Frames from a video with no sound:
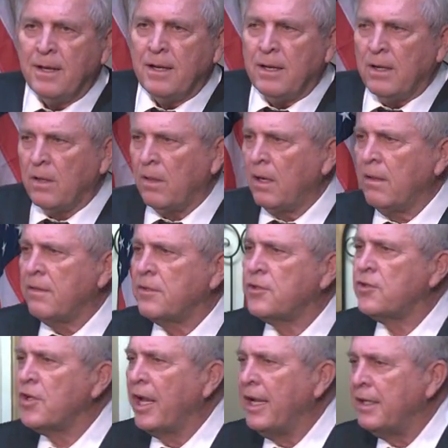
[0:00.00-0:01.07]
a lot of the
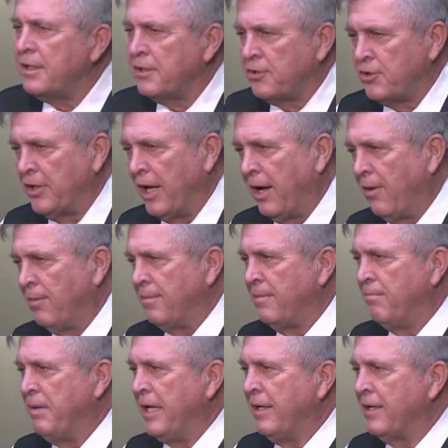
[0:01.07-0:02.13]
scientists now,
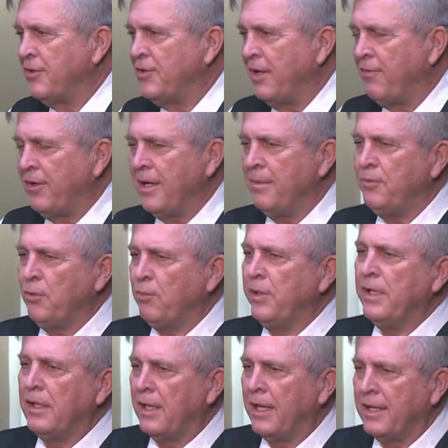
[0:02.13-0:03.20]
because they've come to
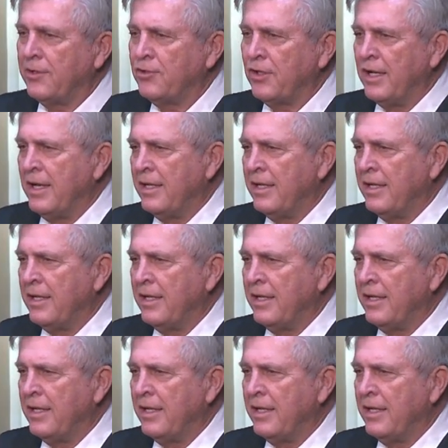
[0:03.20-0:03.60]
realize